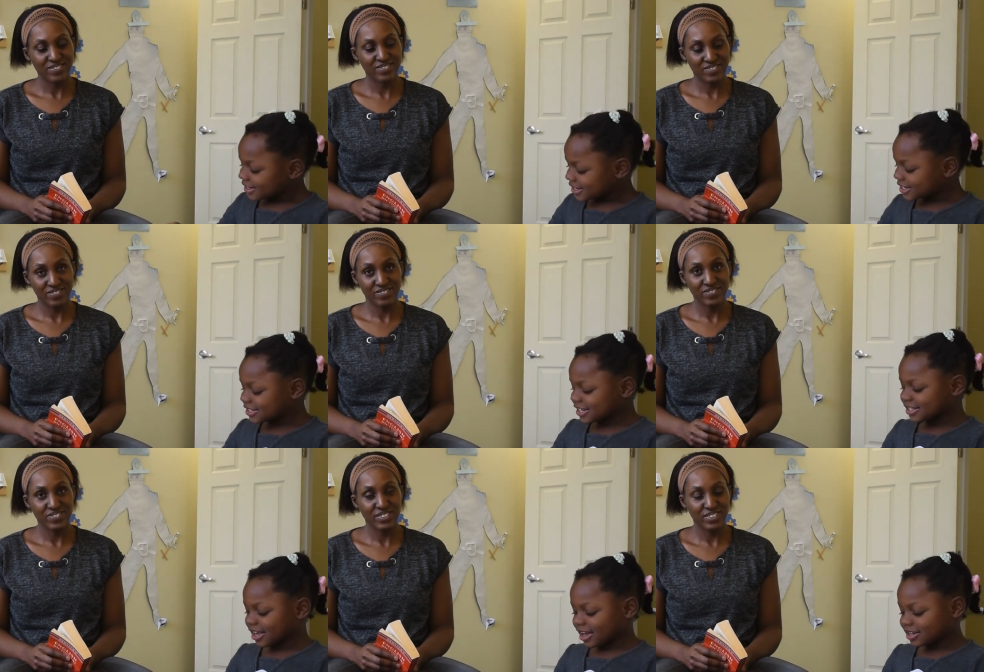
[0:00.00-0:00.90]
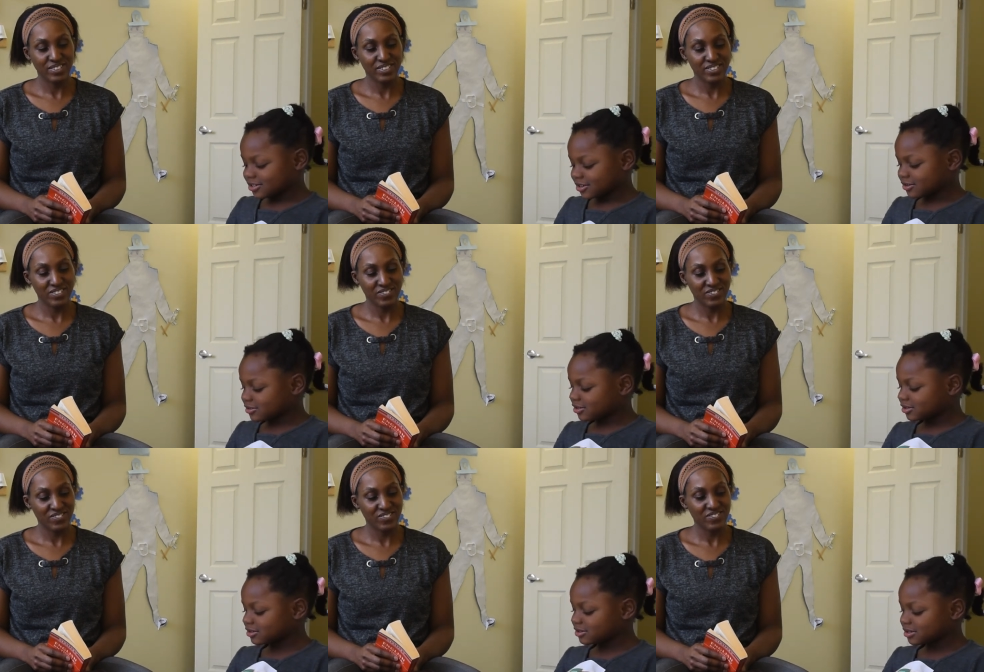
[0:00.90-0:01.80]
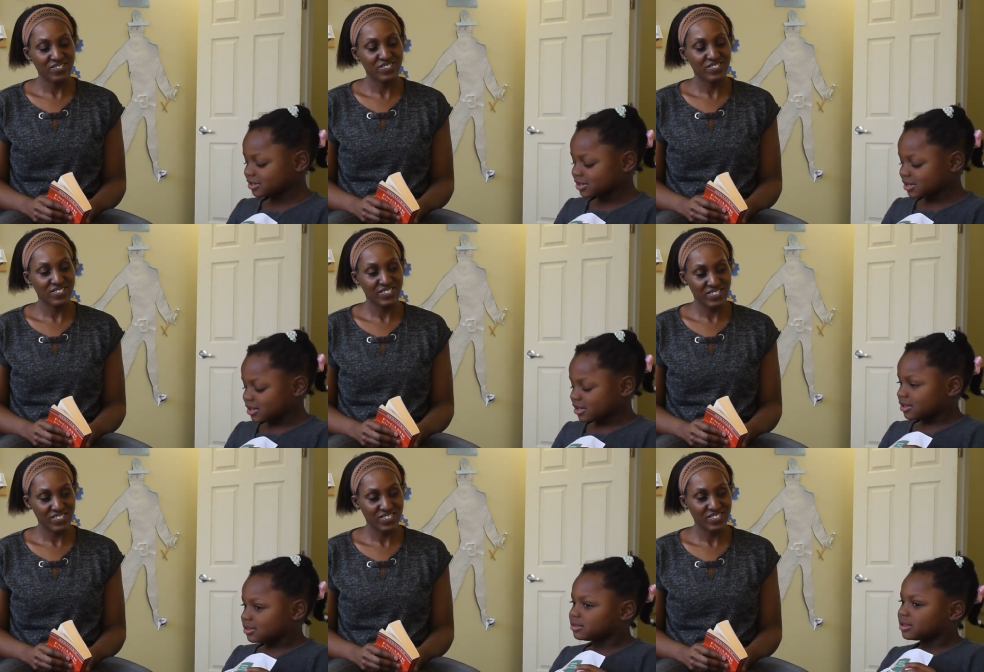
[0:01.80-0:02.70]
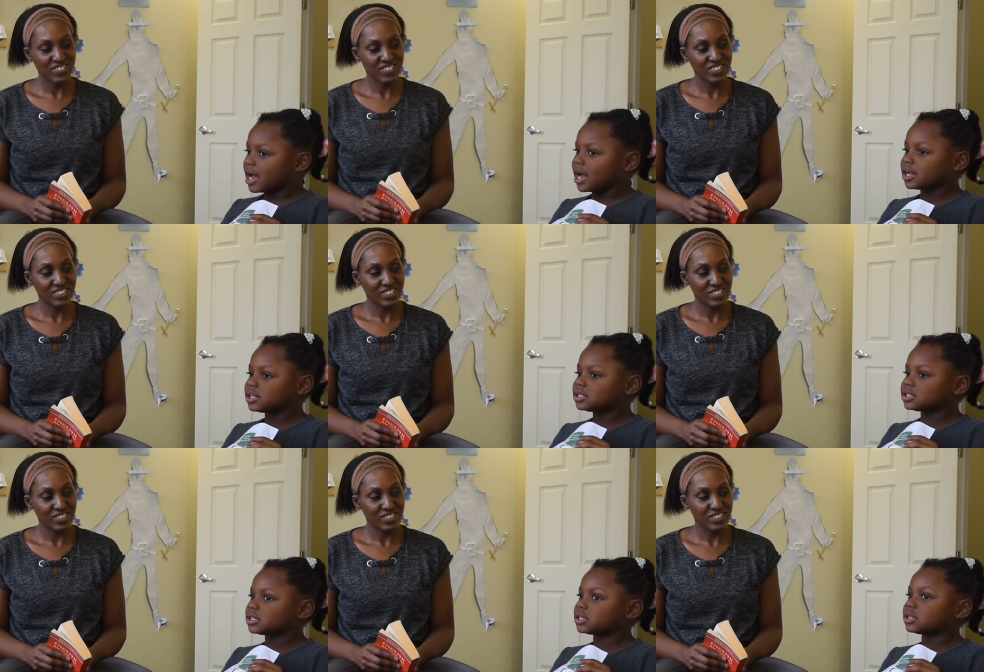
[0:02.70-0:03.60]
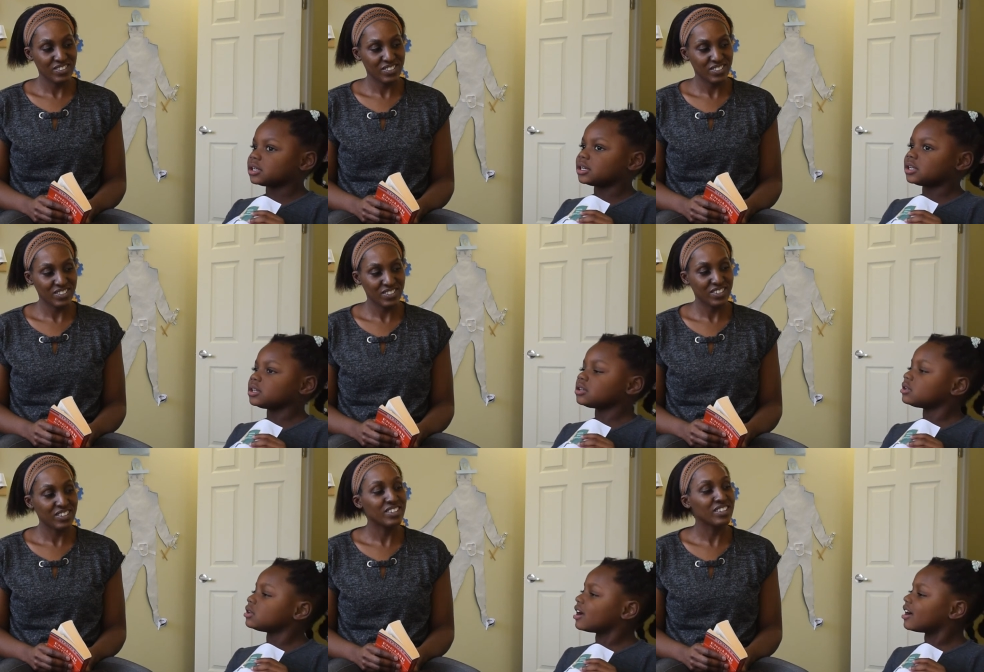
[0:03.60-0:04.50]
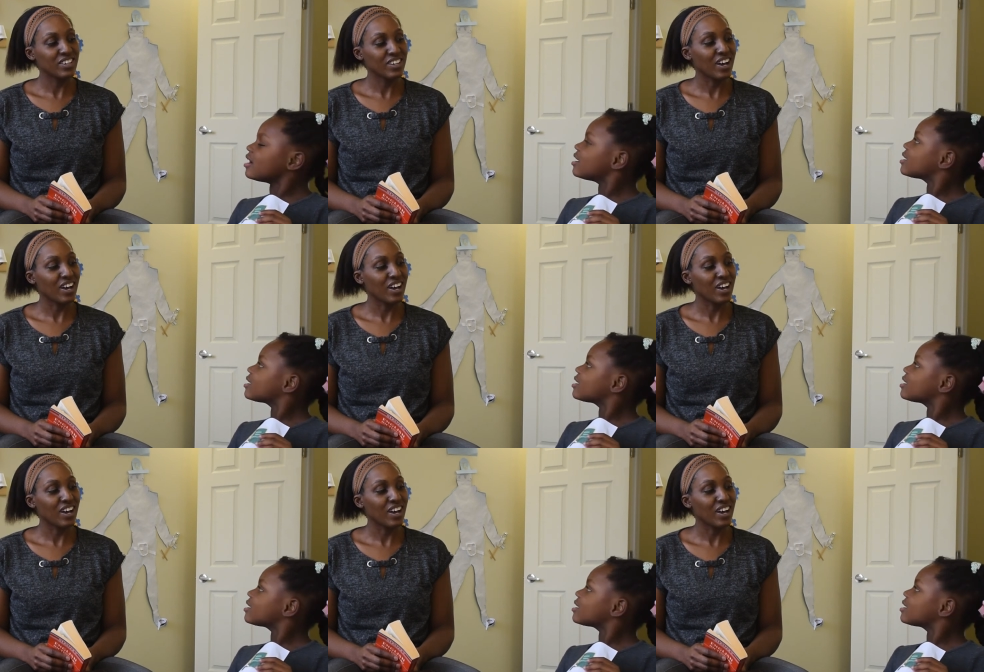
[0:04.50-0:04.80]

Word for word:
Speaker 1: this is a circle that's in the